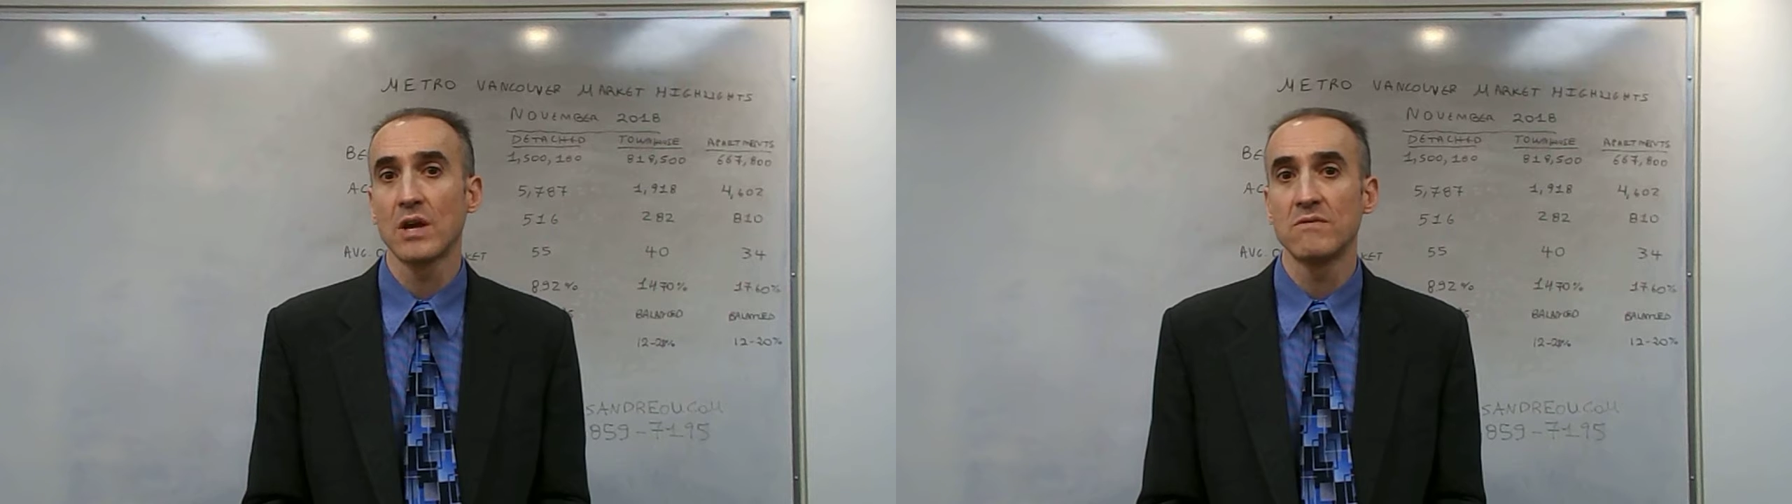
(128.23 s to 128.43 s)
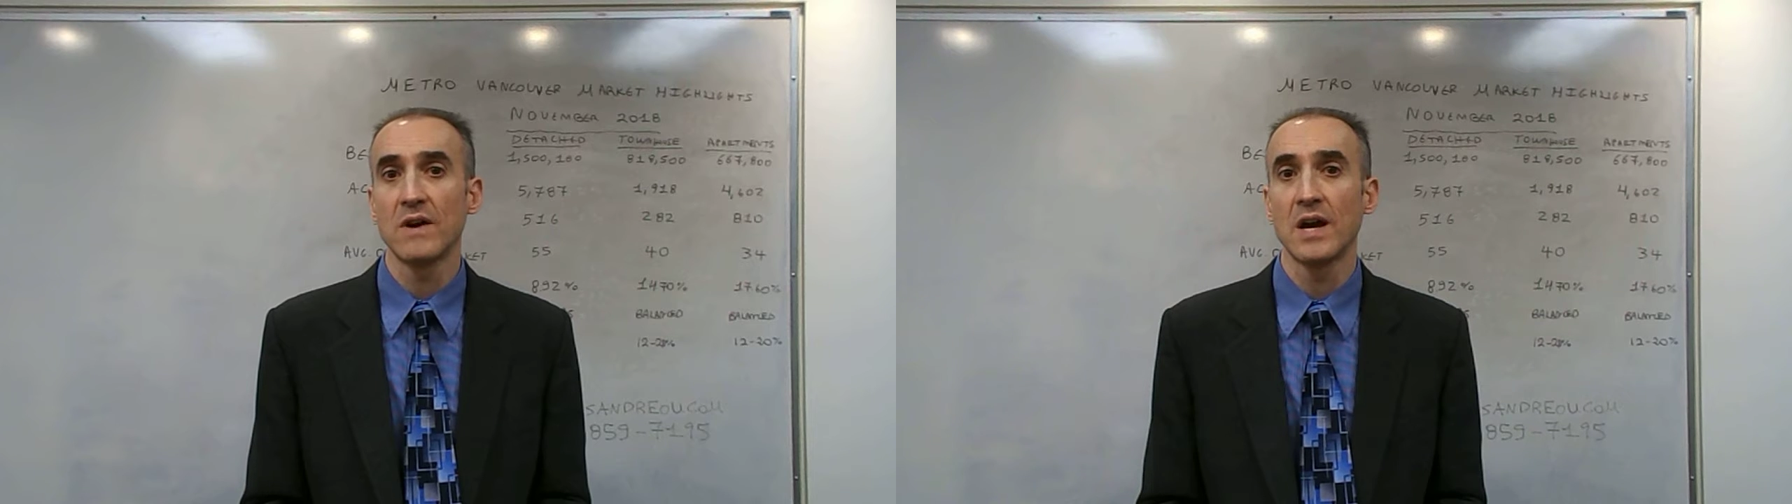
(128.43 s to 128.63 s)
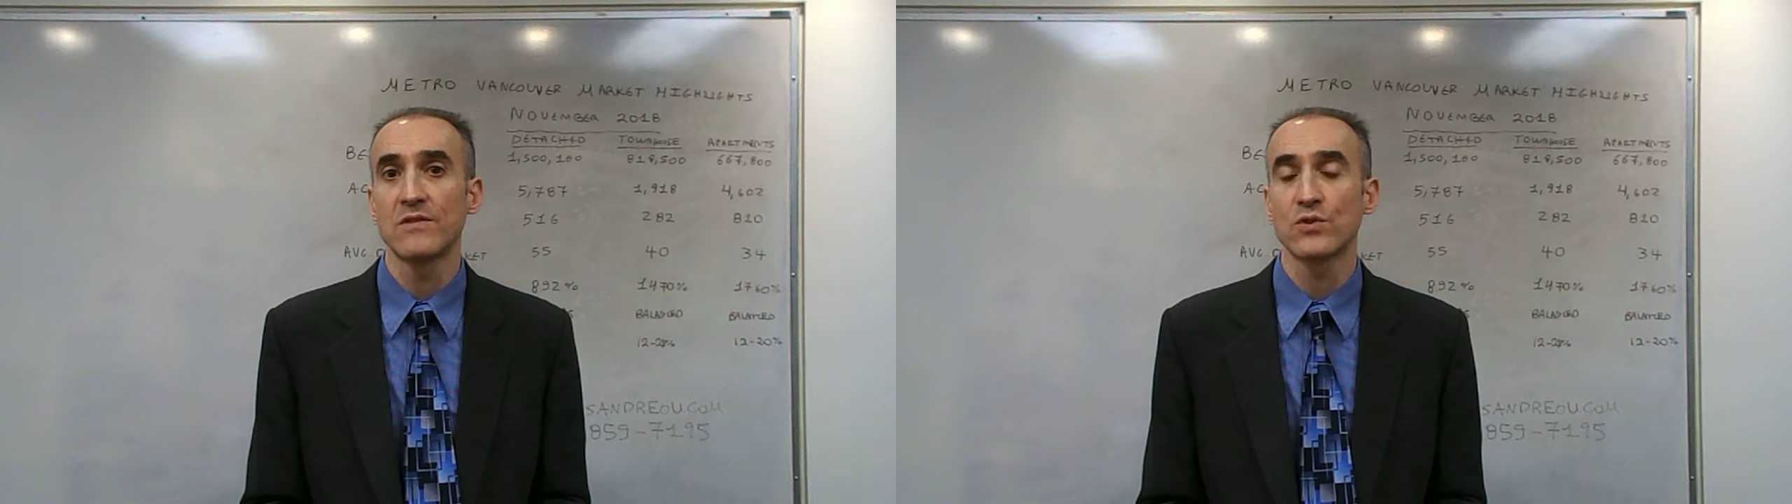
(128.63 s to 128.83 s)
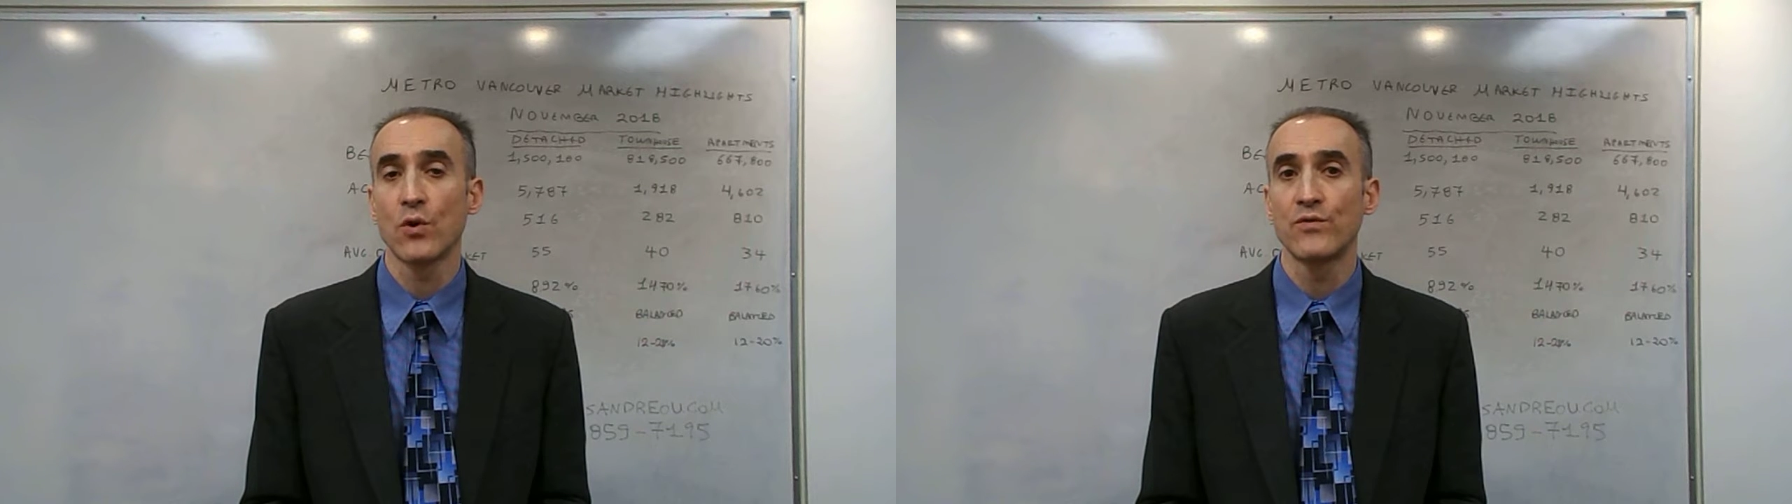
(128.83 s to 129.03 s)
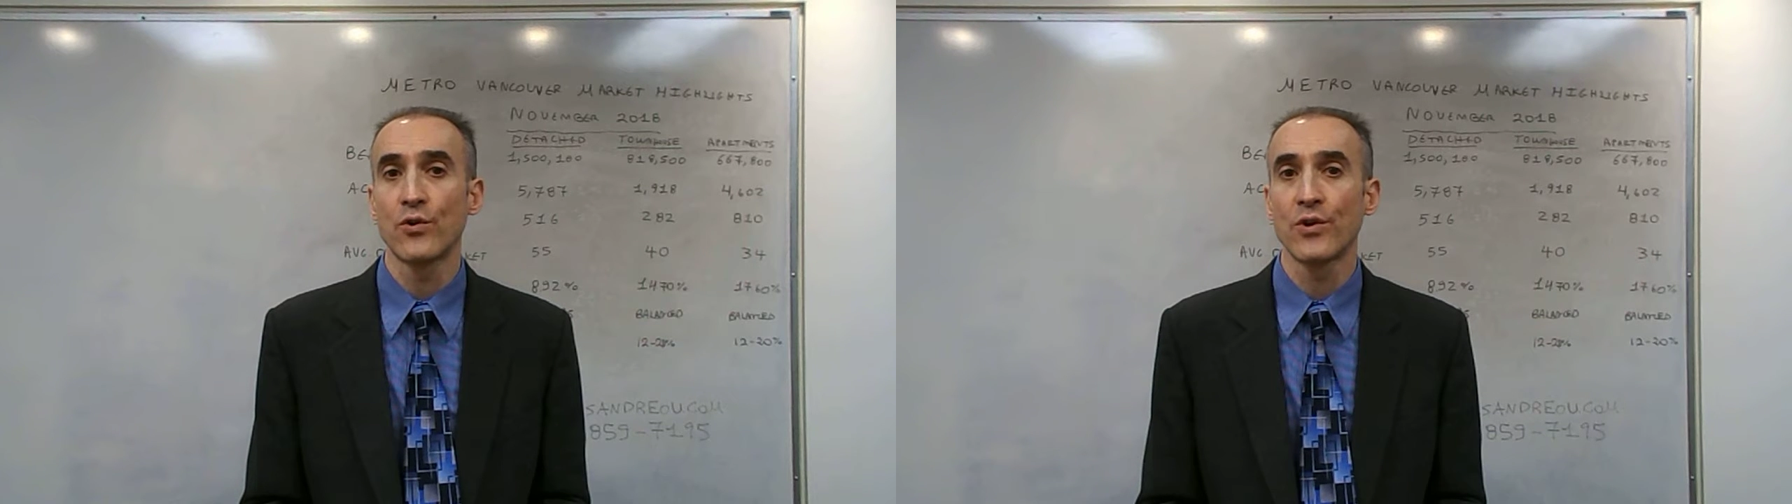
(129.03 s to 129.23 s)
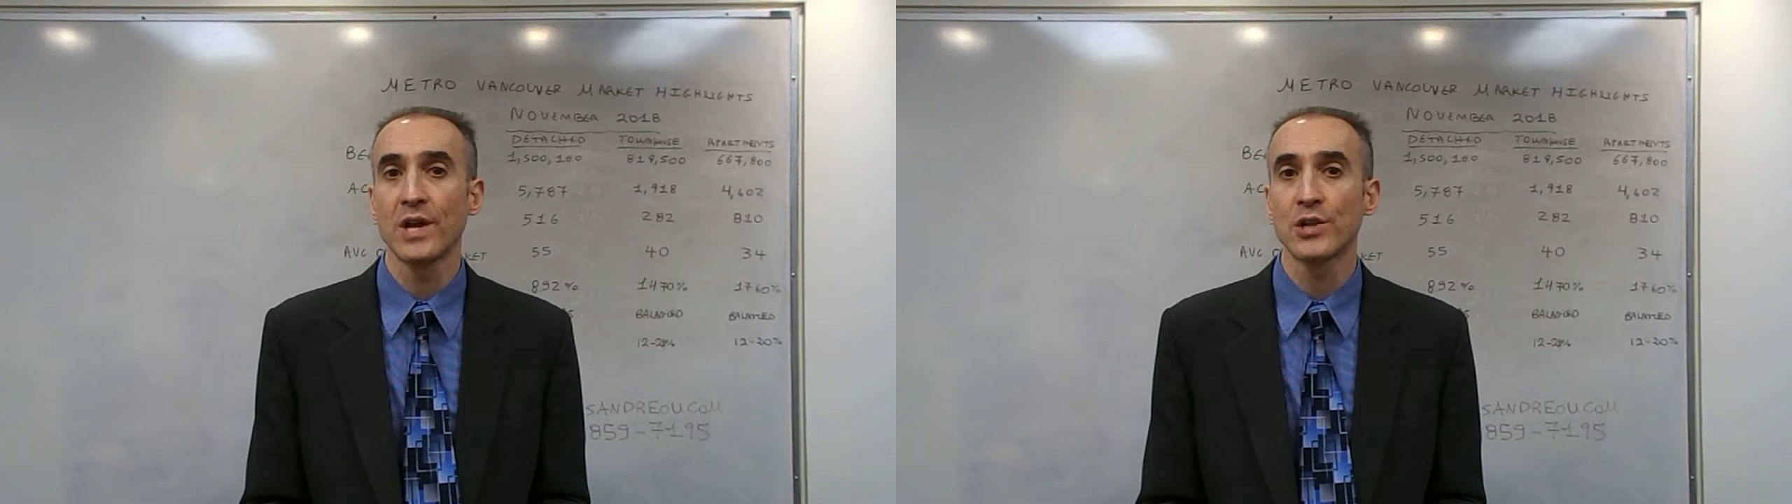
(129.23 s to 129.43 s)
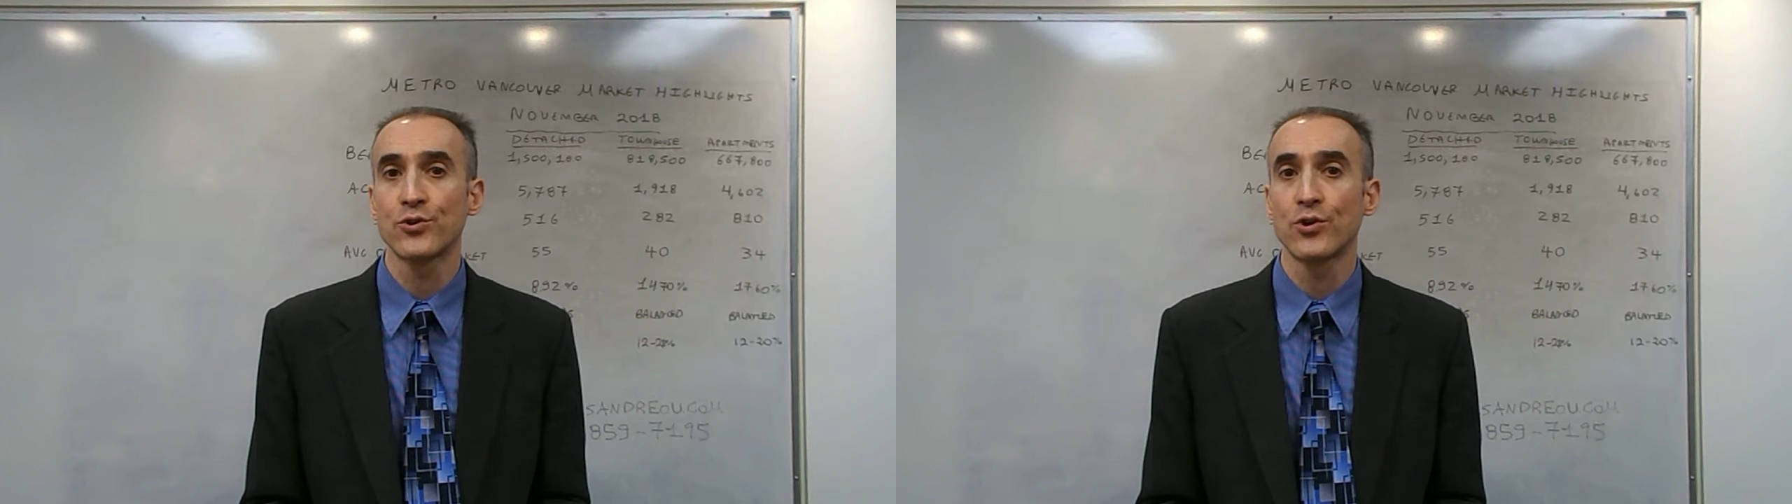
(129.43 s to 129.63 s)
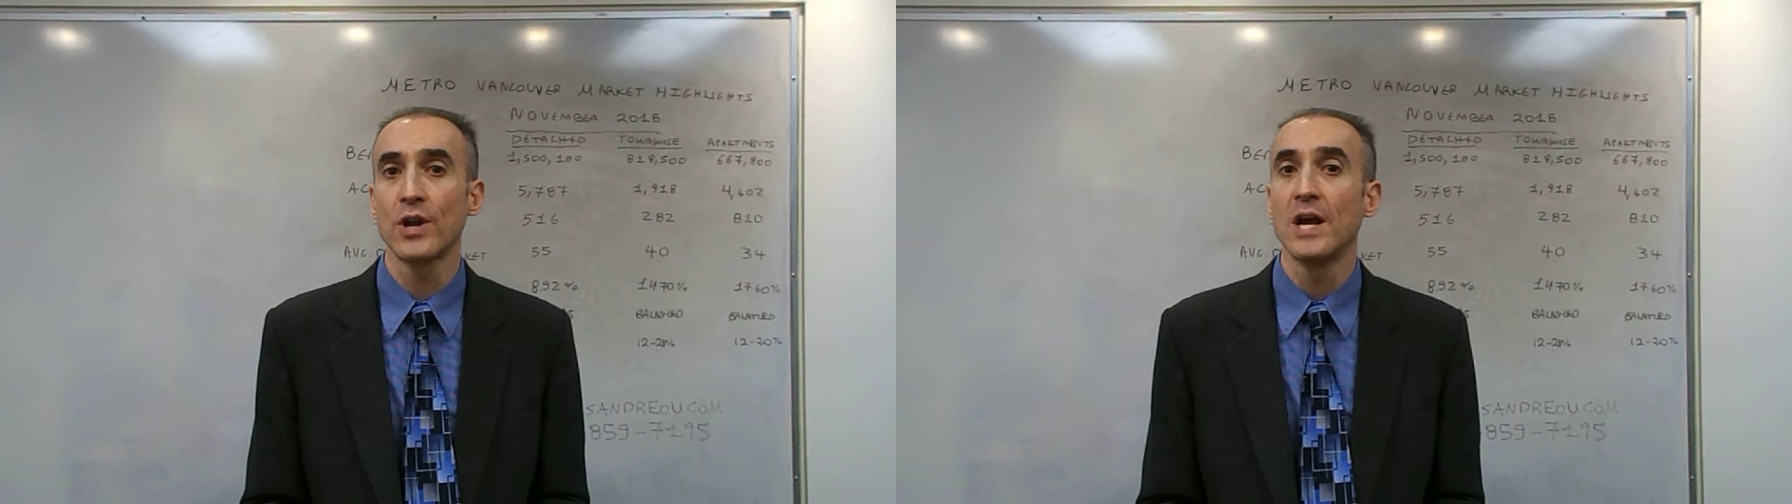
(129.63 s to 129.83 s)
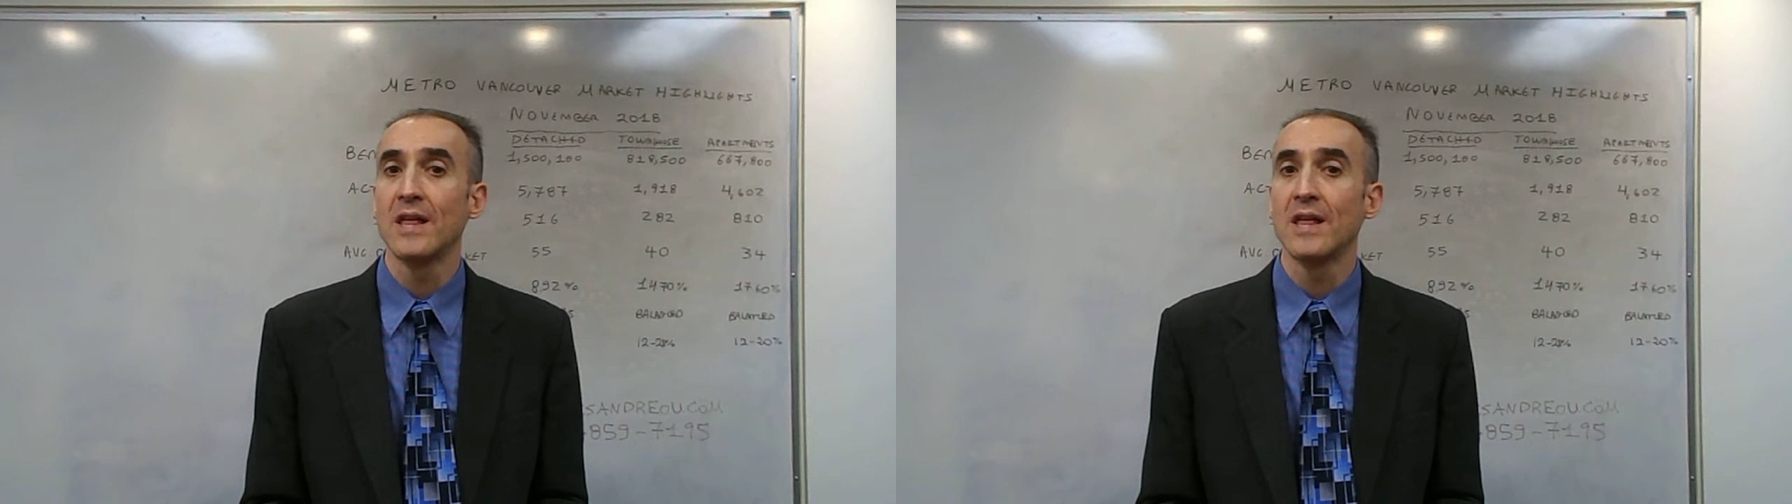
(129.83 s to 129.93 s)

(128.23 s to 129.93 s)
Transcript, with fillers: advice of your realtor